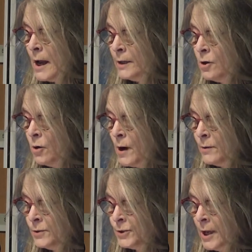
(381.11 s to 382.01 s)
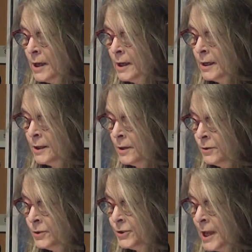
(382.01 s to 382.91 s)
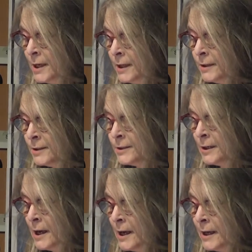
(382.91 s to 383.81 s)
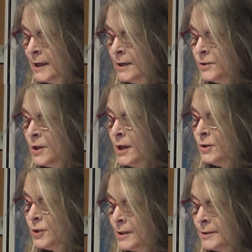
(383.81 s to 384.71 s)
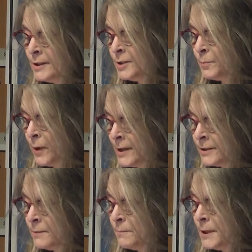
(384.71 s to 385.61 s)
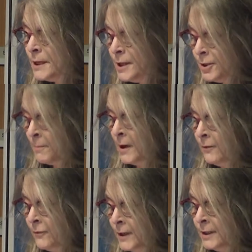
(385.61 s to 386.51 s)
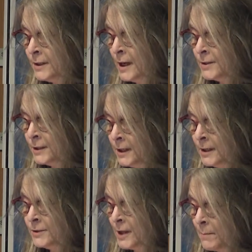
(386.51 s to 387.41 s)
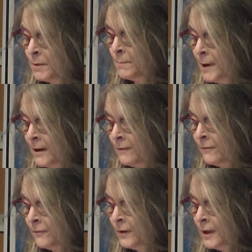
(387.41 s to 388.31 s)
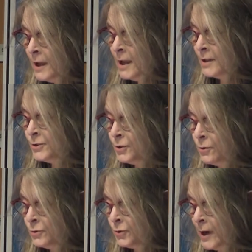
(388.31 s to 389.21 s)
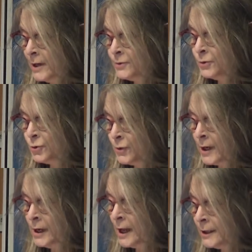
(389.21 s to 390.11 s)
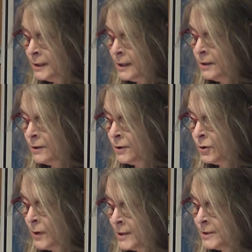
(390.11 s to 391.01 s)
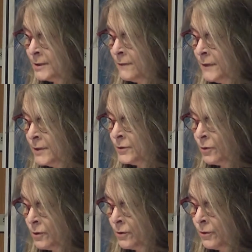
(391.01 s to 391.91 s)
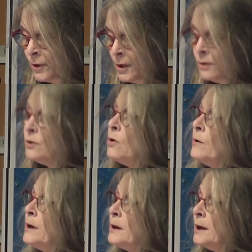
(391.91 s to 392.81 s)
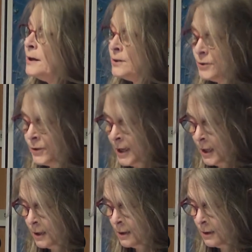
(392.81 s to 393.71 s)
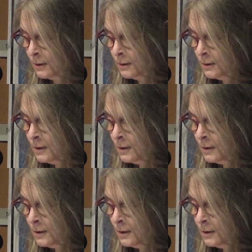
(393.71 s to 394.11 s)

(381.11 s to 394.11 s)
I go outside, understanding the sky is just as present beneath my feet as it is up above, and so try to tread lightly on the crust of this earth, knowing it is thin.